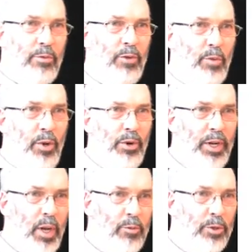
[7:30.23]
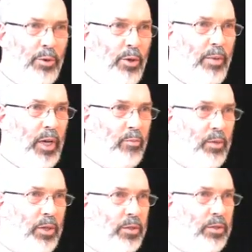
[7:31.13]
for the period I'm talking about,
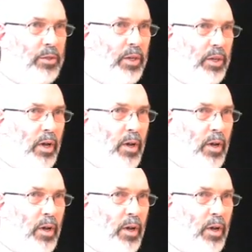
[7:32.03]
because uh,